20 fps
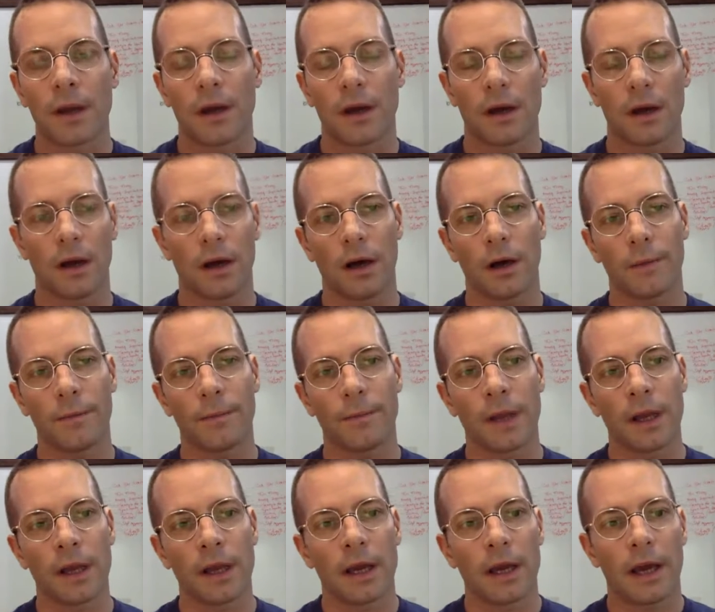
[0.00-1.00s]

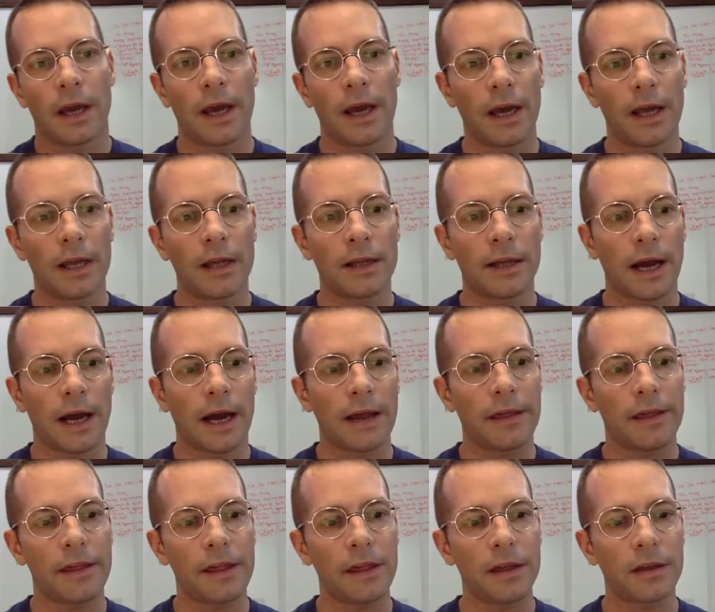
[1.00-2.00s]
And I
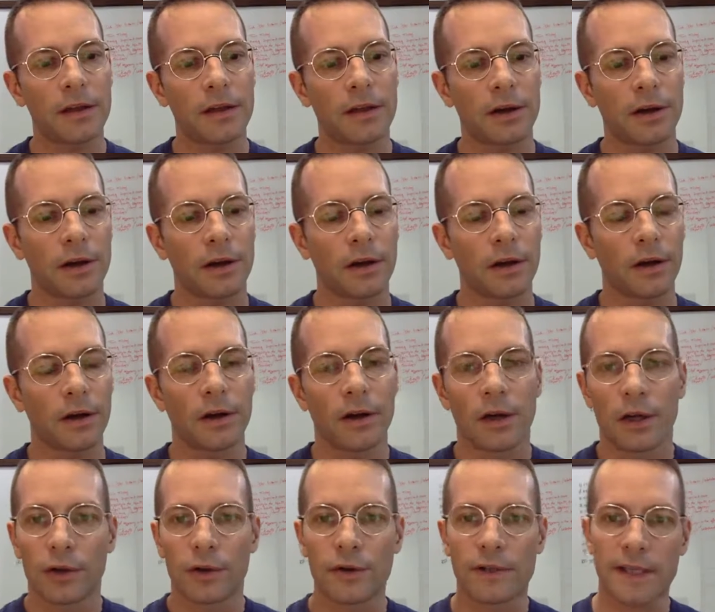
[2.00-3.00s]
think the
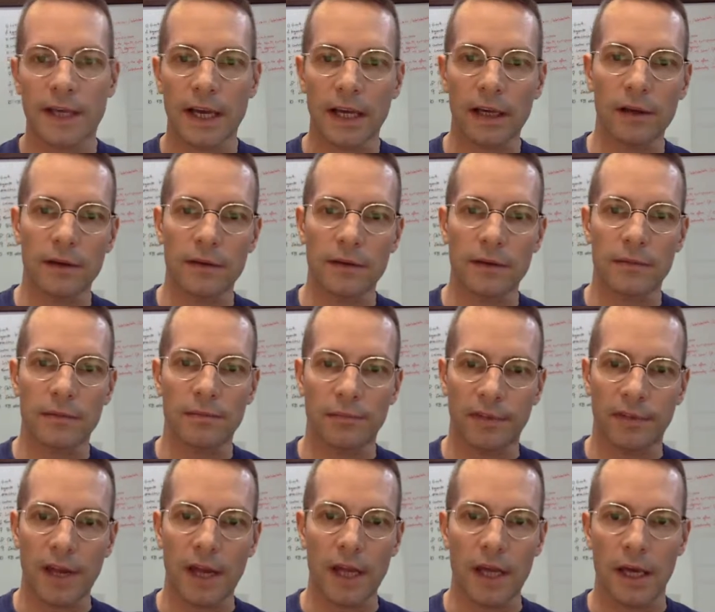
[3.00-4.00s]
second
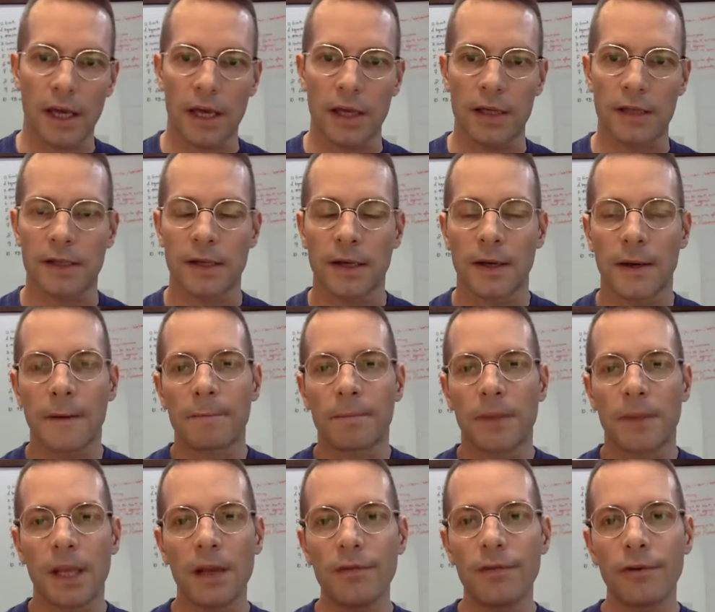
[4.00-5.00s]
thing is,
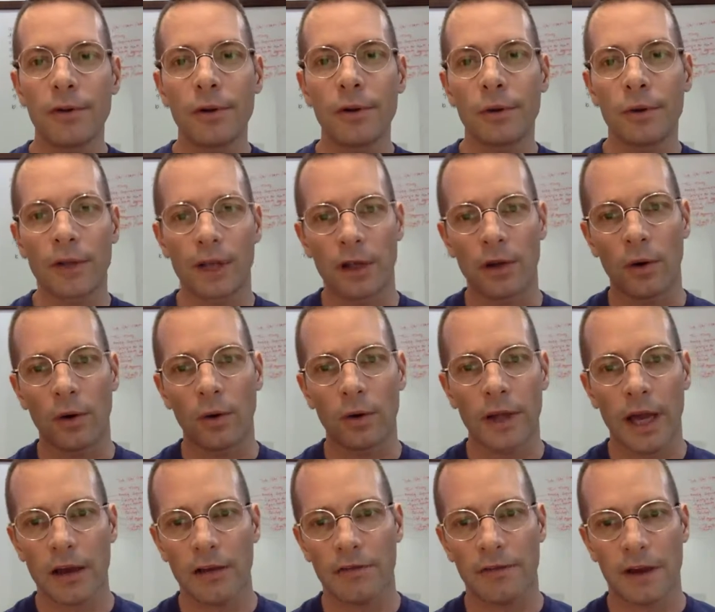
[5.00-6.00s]
even though they don't
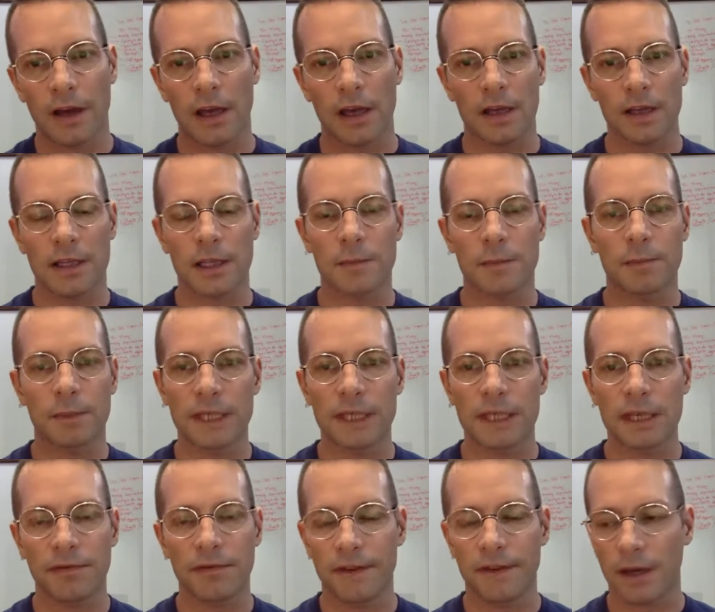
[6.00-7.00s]
have a
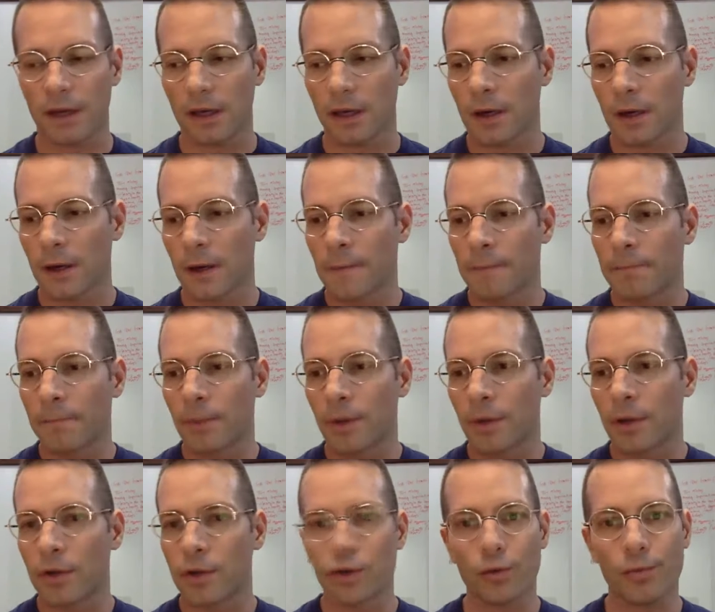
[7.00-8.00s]
specific
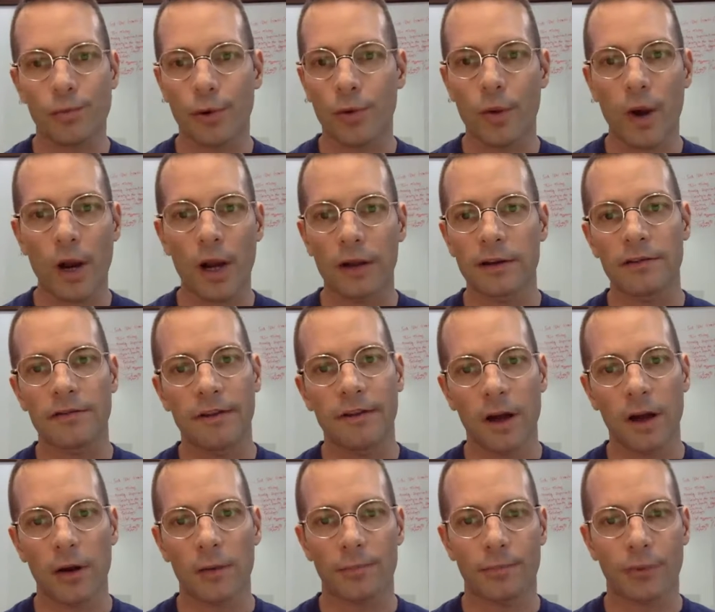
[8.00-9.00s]
super well
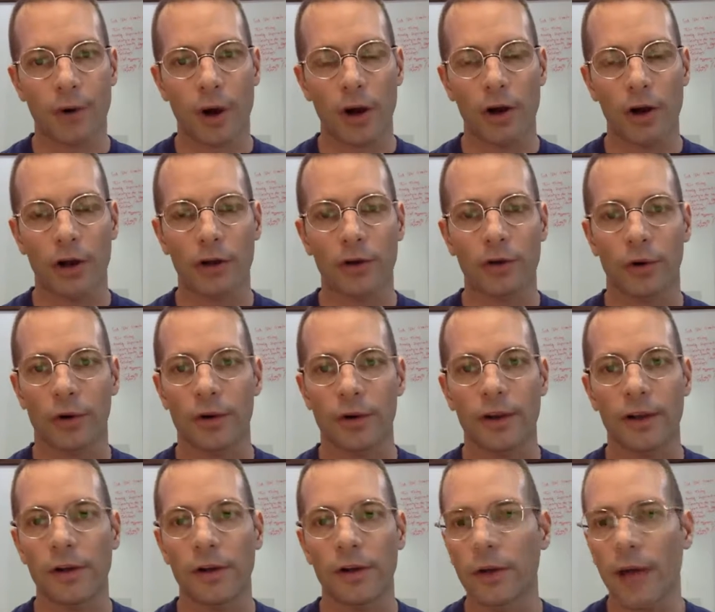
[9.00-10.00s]
developed product, or
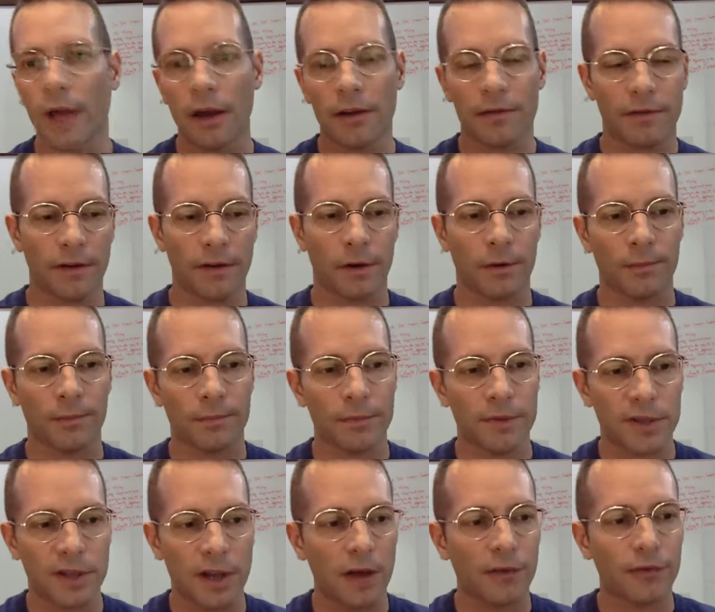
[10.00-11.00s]
they don't have their
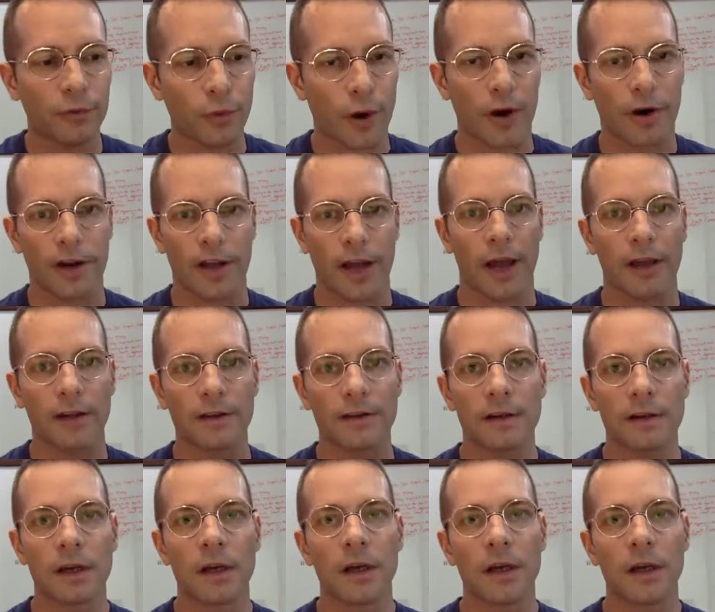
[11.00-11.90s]
software yet,